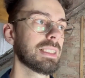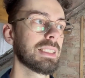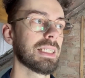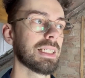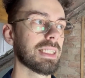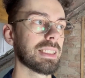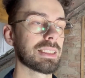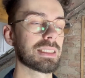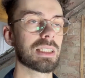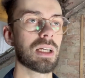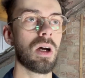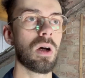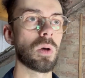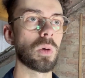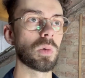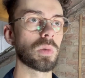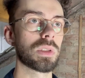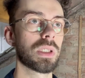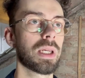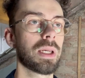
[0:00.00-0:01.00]
it's
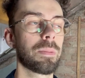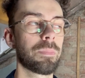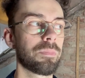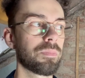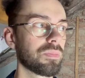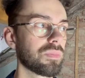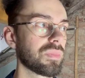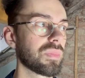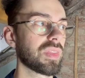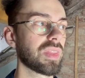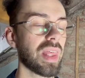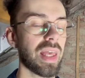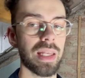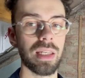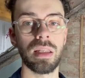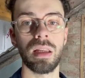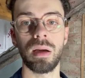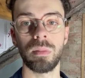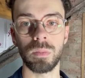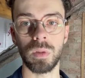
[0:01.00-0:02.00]
cold, then
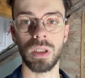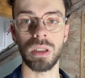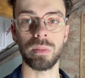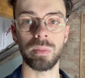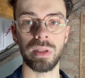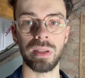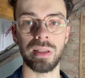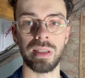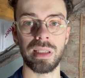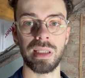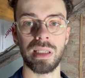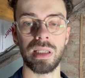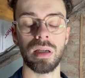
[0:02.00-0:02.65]
I'm going to be thinking,